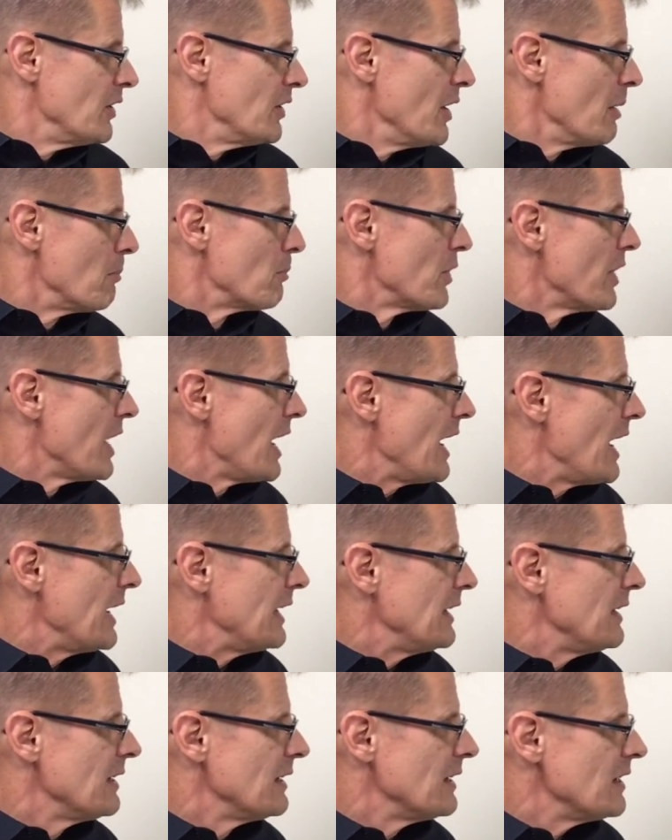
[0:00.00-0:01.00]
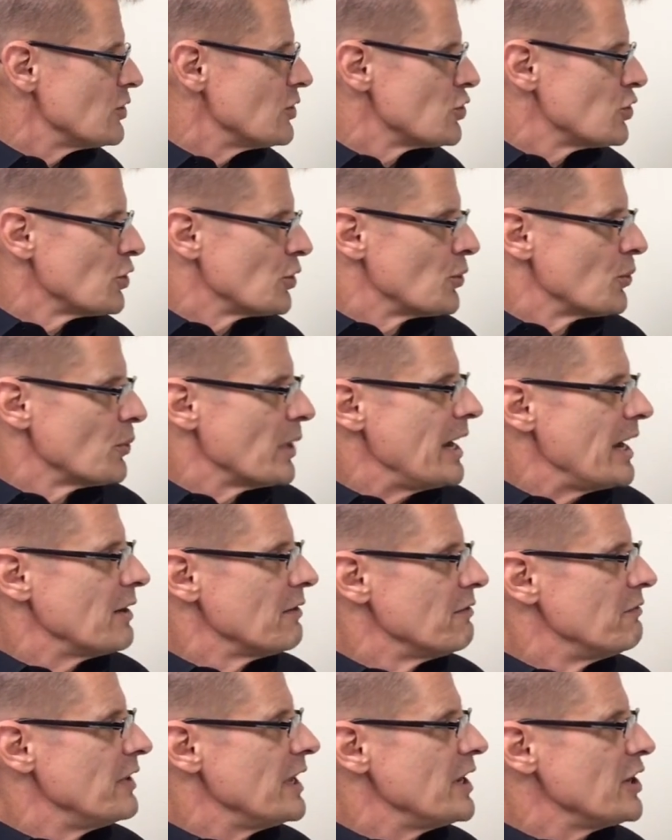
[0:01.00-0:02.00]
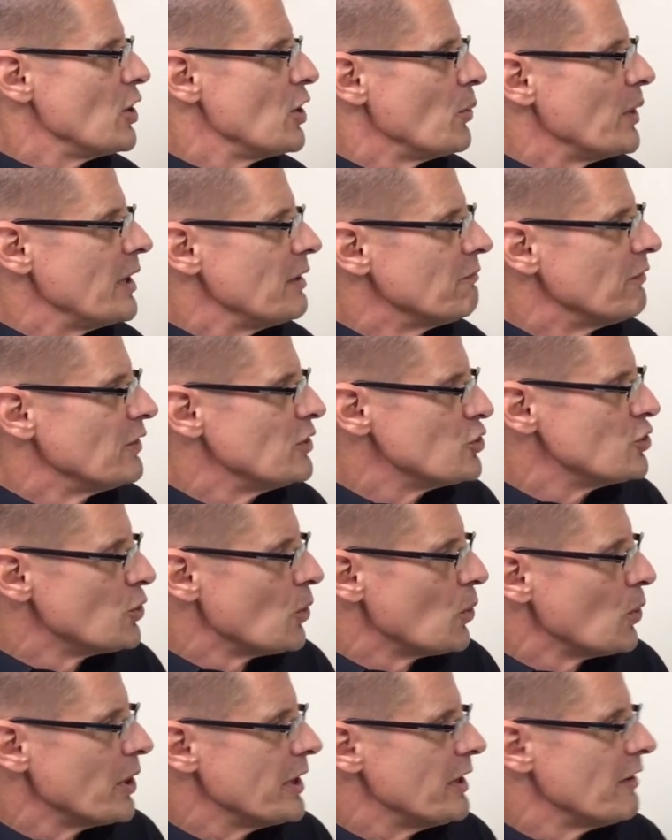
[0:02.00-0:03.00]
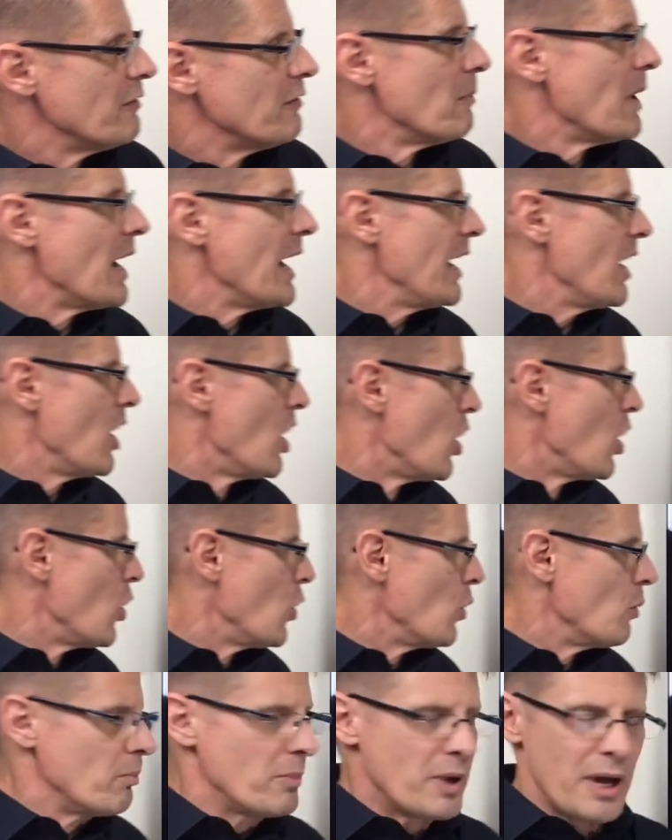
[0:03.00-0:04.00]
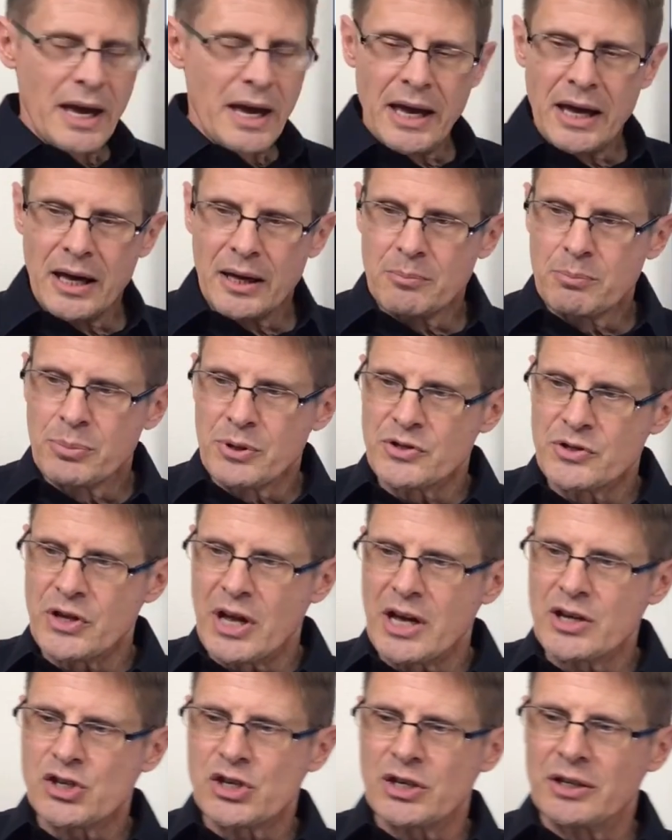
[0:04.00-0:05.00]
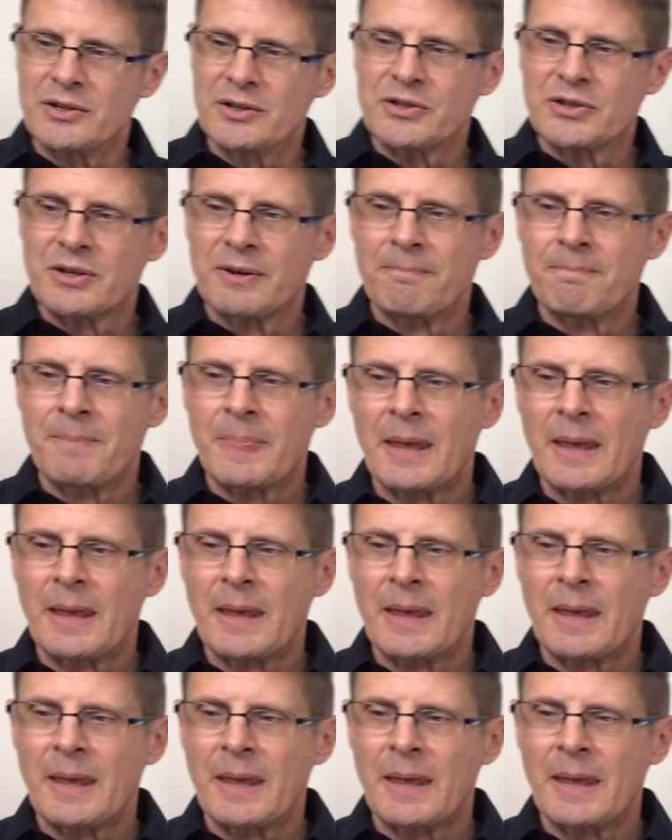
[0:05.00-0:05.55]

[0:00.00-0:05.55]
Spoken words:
Number 9 is to create a video inventory of my home and possessions.